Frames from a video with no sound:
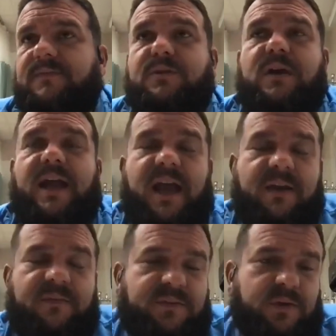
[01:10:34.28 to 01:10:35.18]
if you don't
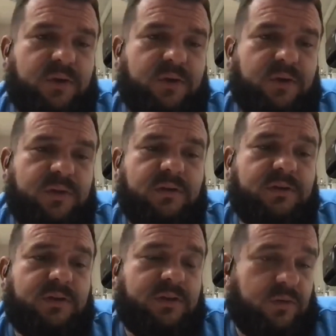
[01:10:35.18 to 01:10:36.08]
have to go in
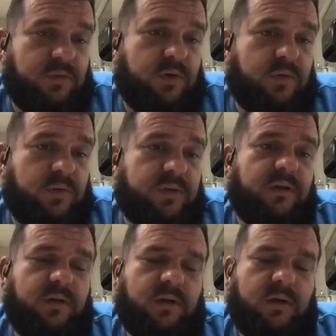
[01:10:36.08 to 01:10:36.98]
there, then don't
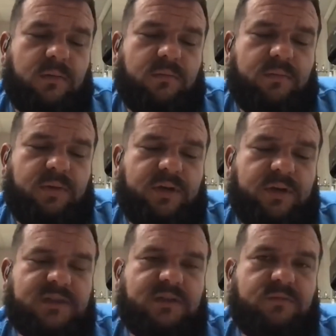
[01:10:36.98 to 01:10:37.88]
go in there,
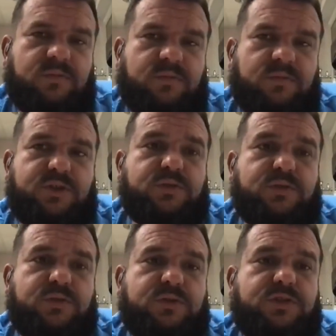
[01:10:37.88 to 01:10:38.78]
because it
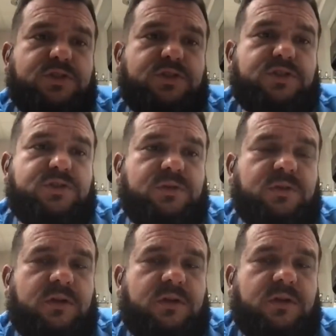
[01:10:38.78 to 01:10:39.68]
reduces your
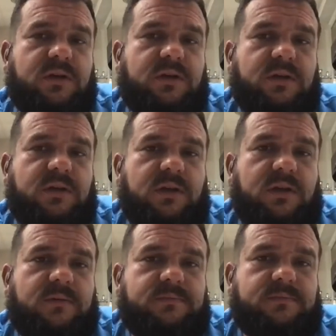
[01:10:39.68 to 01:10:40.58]

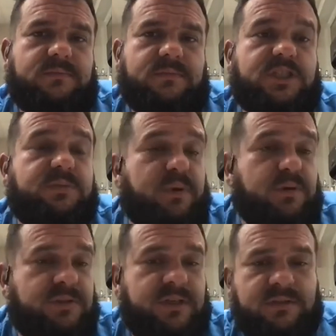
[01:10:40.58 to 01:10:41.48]

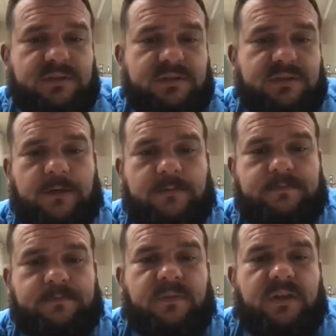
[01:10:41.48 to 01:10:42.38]
exposure to these.
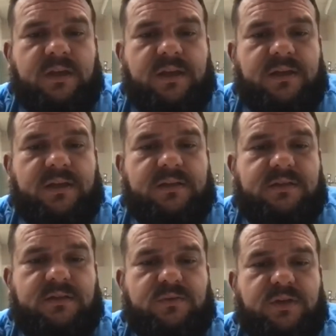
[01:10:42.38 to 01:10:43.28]

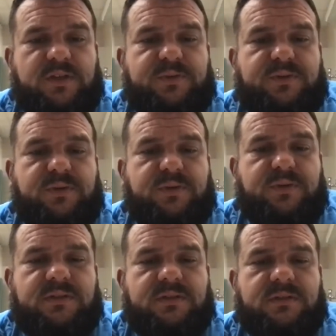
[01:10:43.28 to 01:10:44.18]
It is the
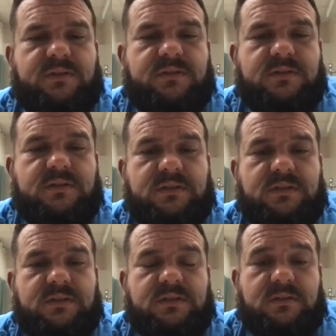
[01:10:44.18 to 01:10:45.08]
respiratory
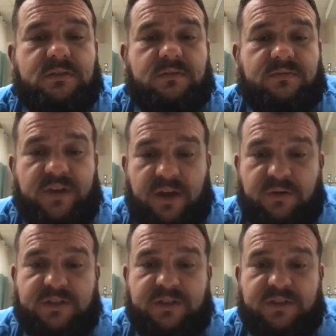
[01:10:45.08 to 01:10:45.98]

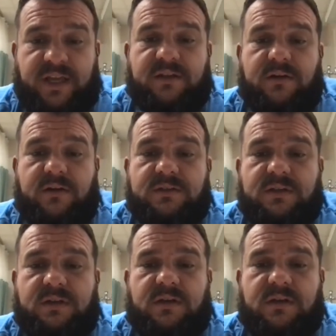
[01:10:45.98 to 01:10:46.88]
virus can
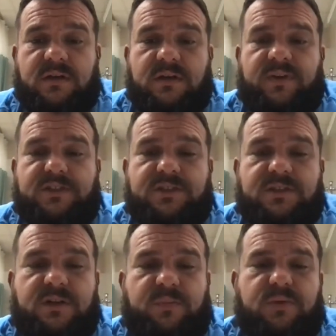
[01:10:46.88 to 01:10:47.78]
cause an
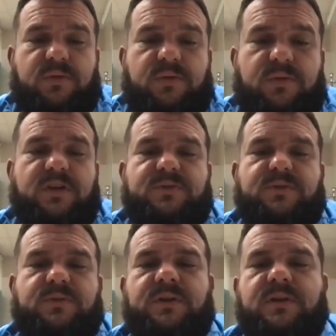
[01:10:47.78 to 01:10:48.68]
infection of upper lower
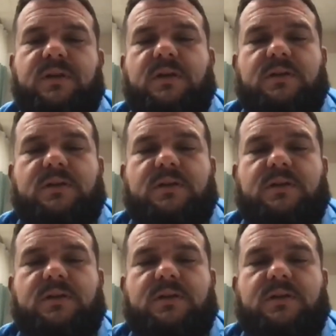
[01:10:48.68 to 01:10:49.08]
respiratory.